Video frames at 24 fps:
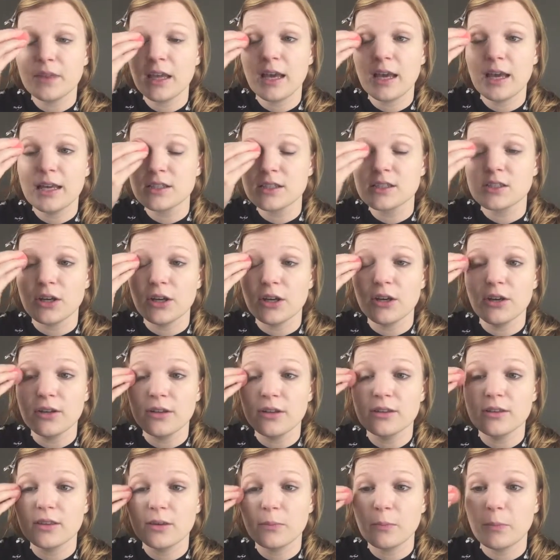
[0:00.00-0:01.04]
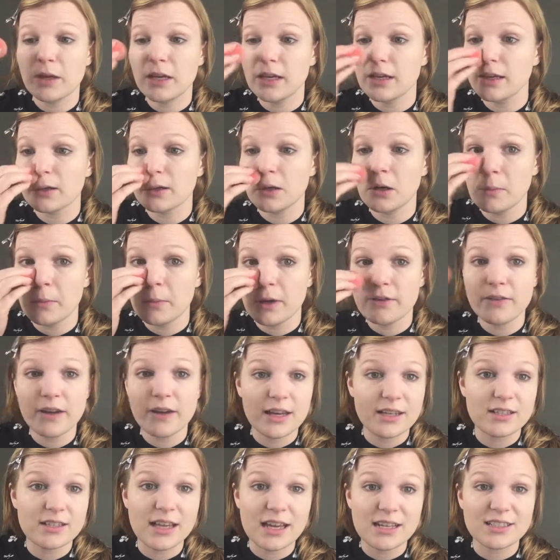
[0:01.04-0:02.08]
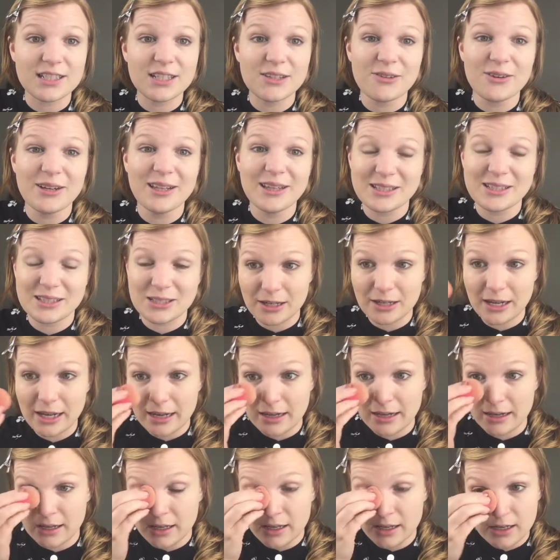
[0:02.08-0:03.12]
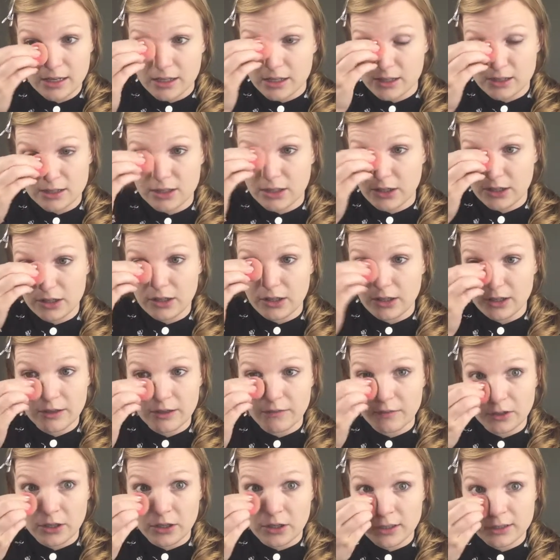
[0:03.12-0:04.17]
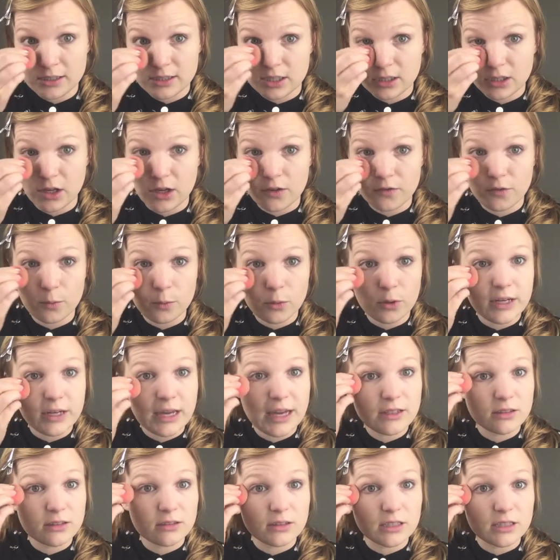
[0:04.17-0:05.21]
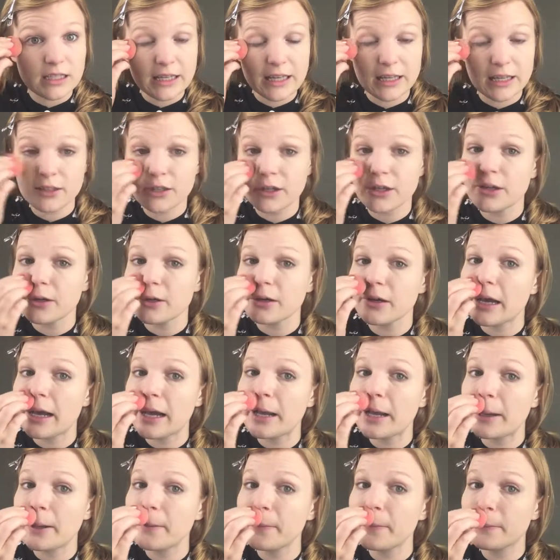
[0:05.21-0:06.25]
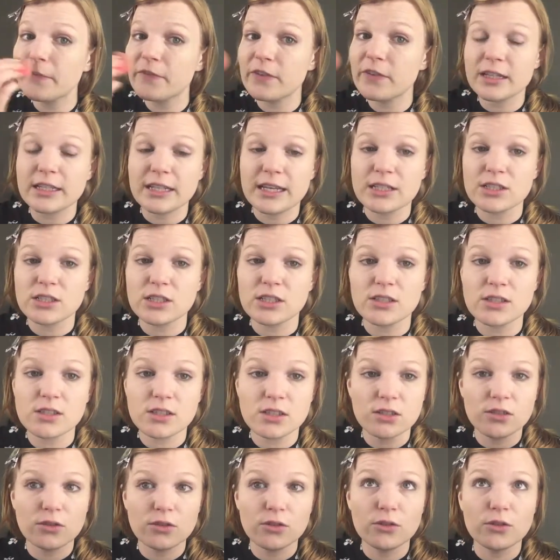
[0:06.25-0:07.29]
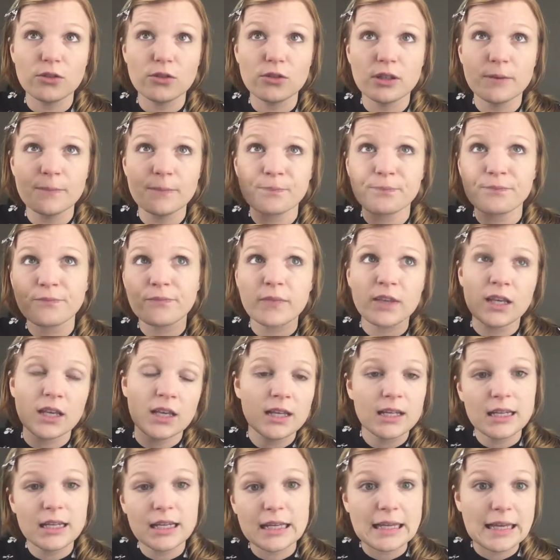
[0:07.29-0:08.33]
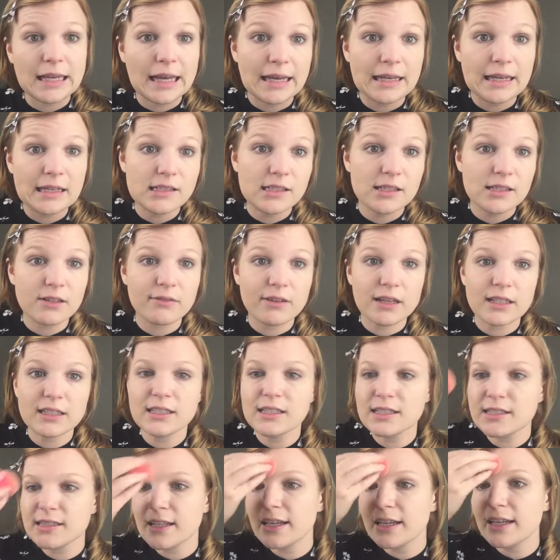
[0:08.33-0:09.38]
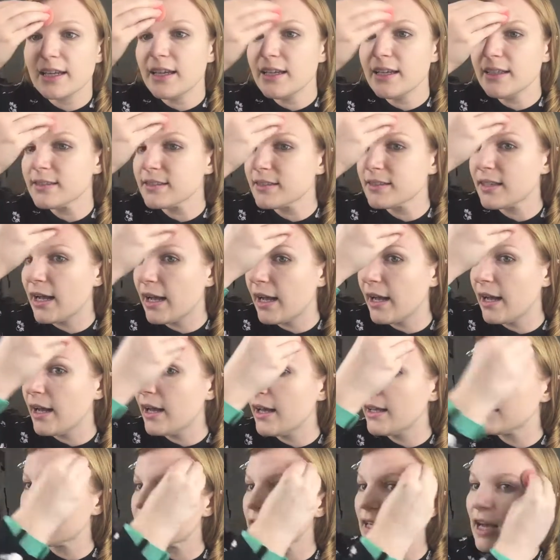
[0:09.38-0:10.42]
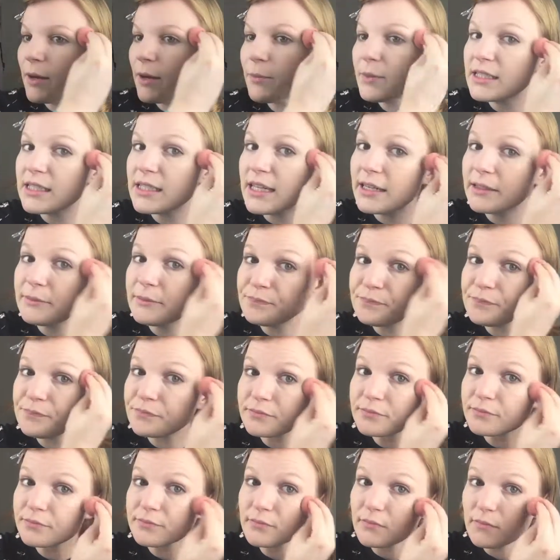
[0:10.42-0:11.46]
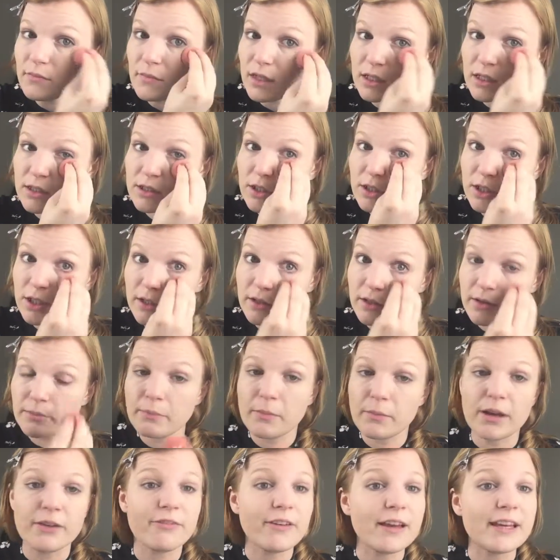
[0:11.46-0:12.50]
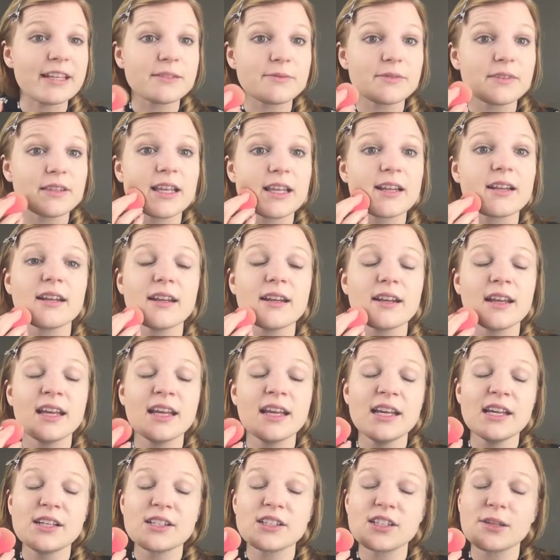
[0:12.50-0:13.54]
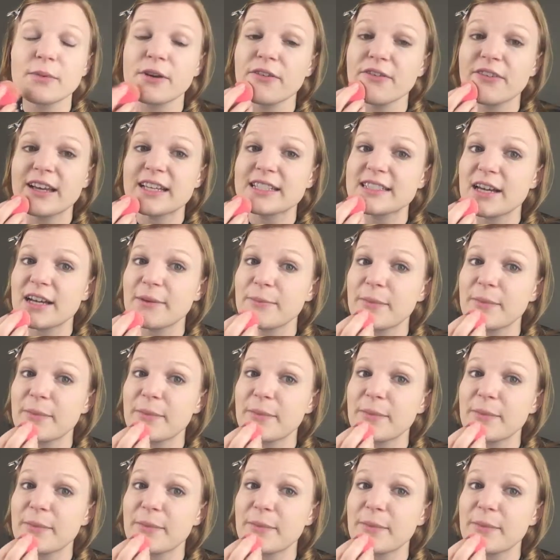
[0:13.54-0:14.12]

And so the pink on my face actually really stood out. So I've learned to go for more natural to yellow foundations to negate the redness, I guess, and to calm it down, so that my face now